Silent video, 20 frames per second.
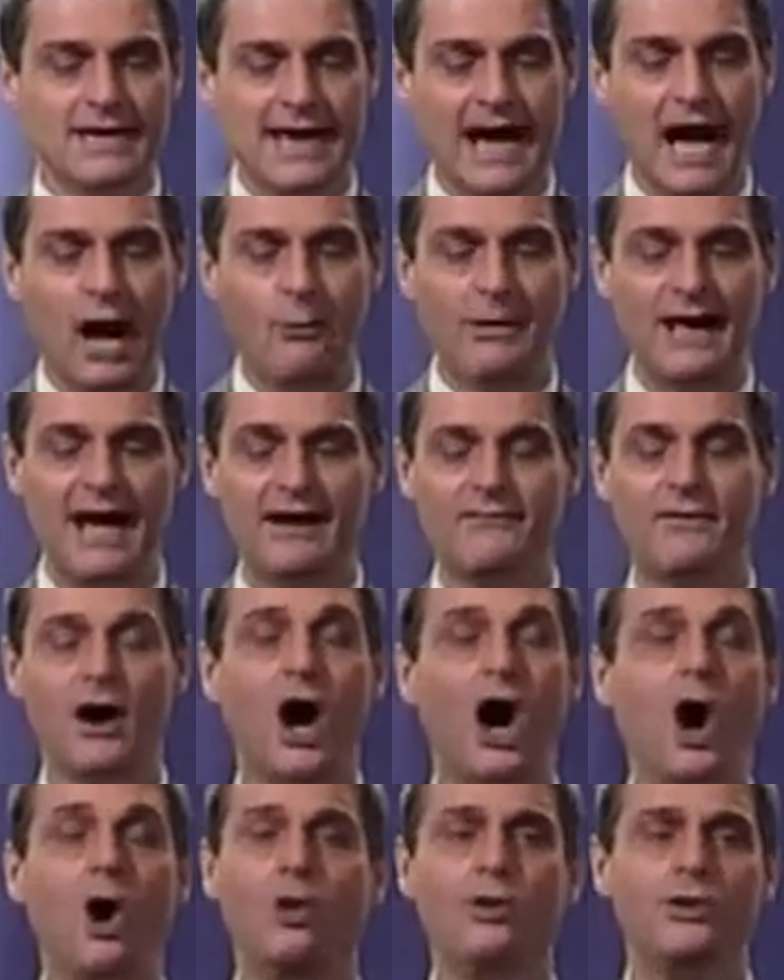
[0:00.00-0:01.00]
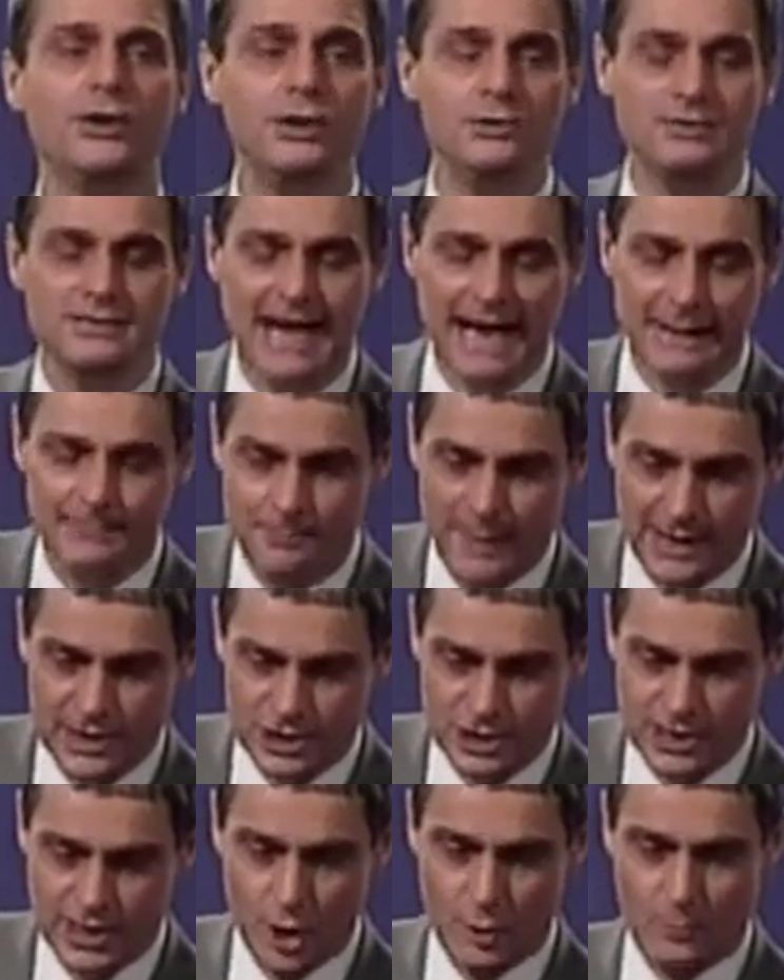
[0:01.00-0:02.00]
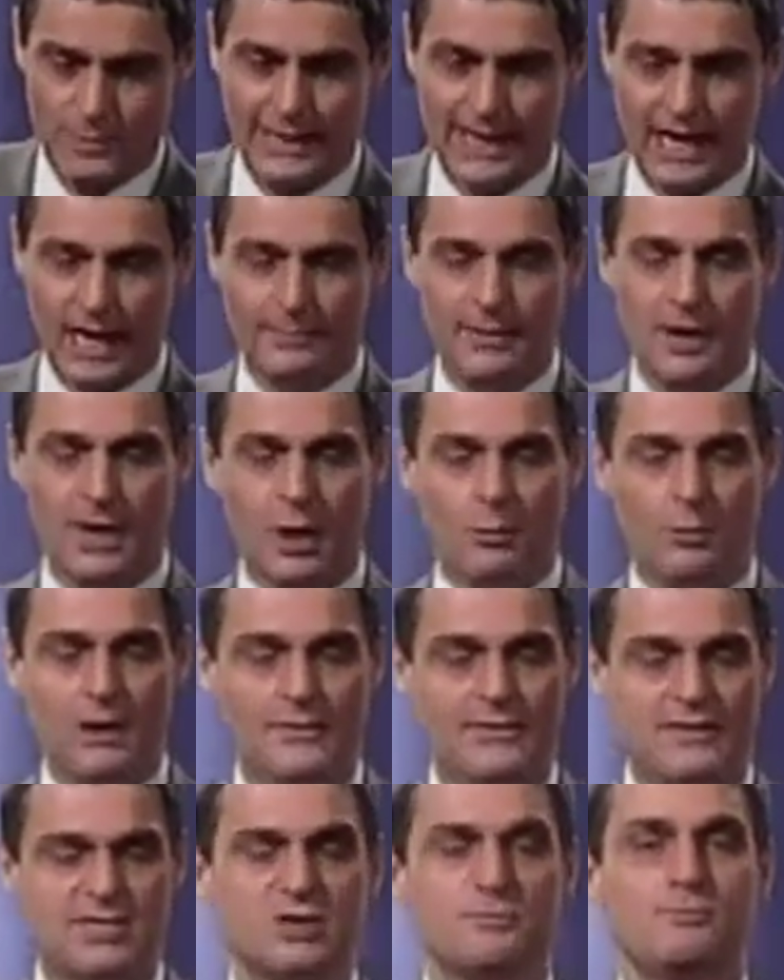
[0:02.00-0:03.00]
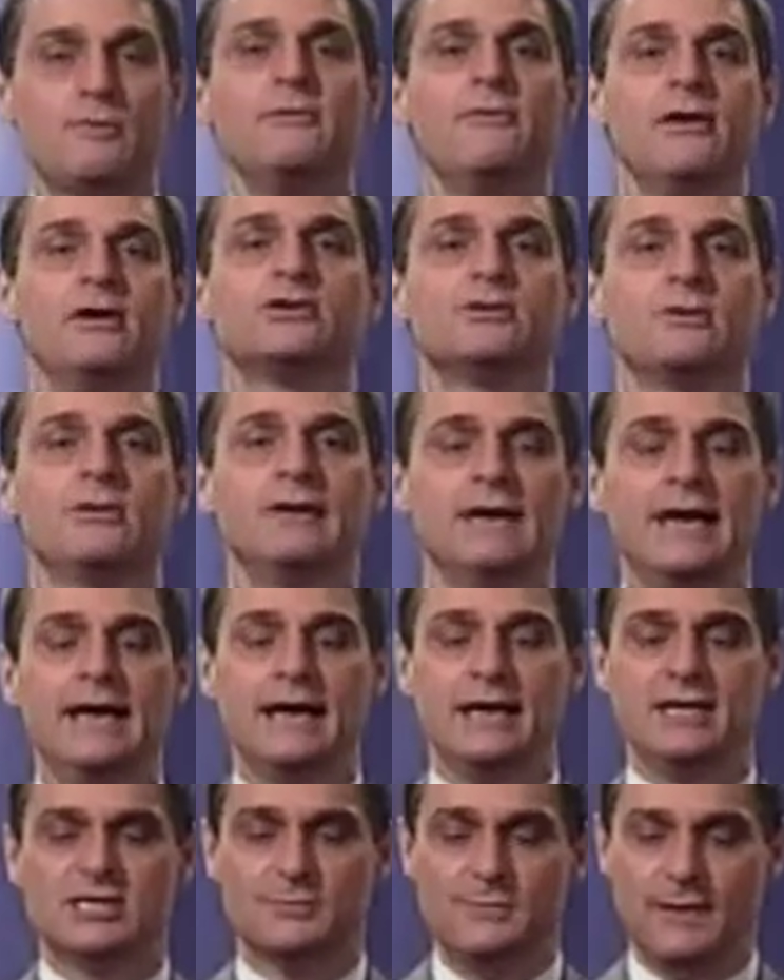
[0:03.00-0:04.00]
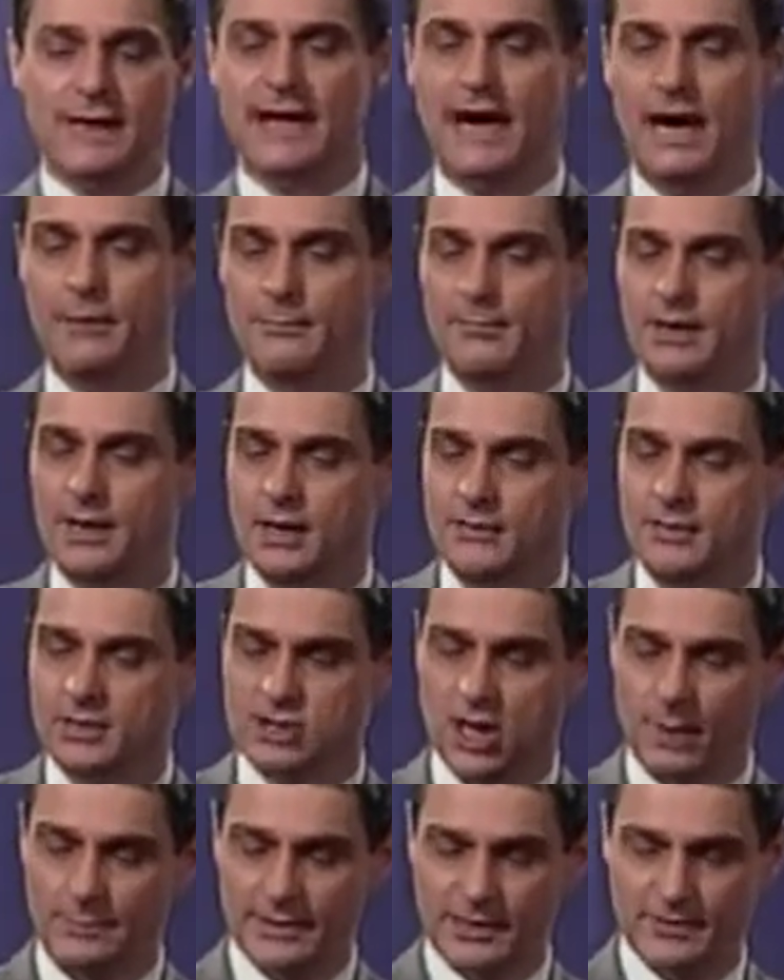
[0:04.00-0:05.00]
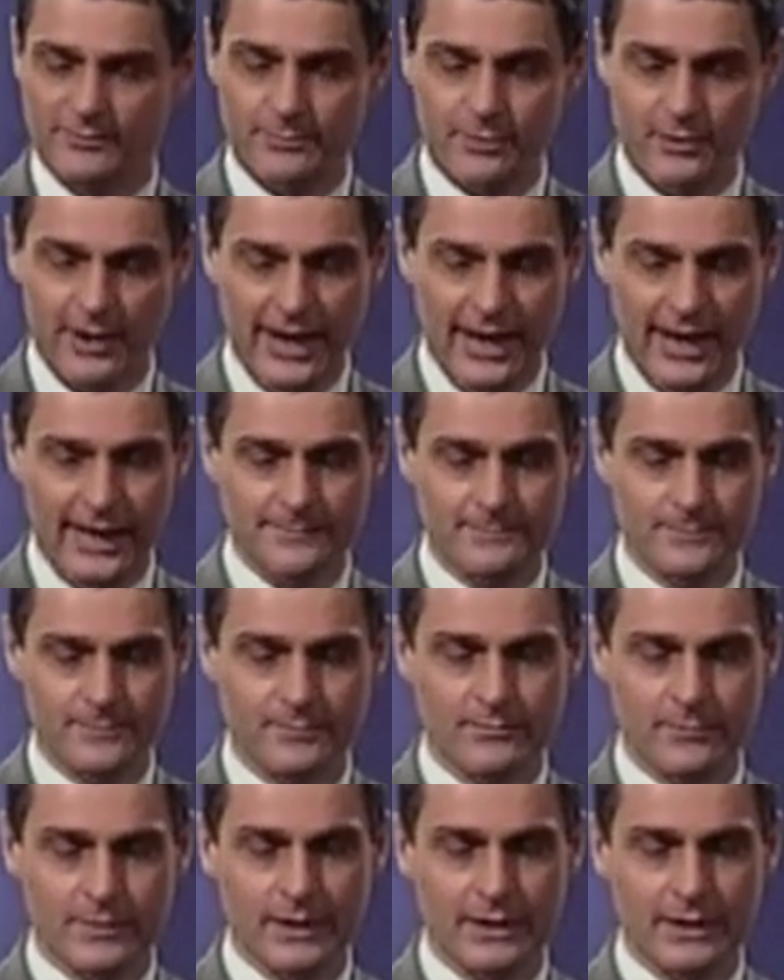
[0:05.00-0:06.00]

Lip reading: Now we have a whole new dimension opening up where the spiritual needs become the topic of prayer.